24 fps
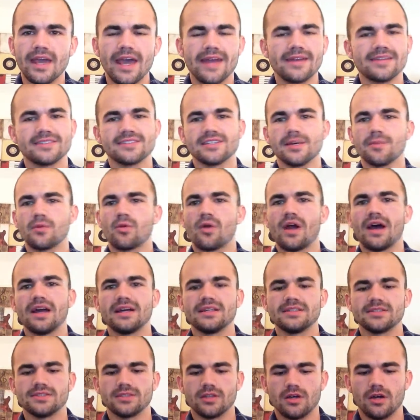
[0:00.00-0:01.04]
And to
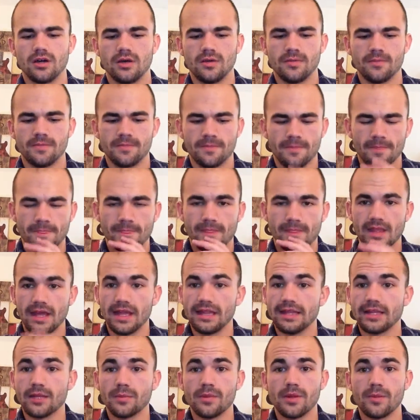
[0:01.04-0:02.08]
summarize um,
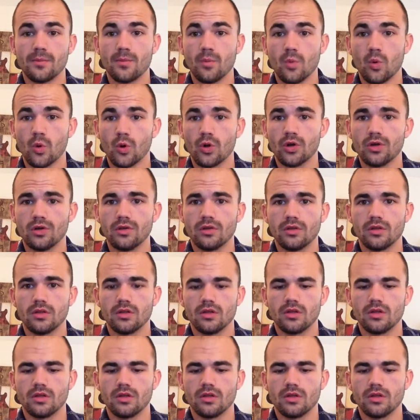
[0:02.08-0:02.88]
a little bit more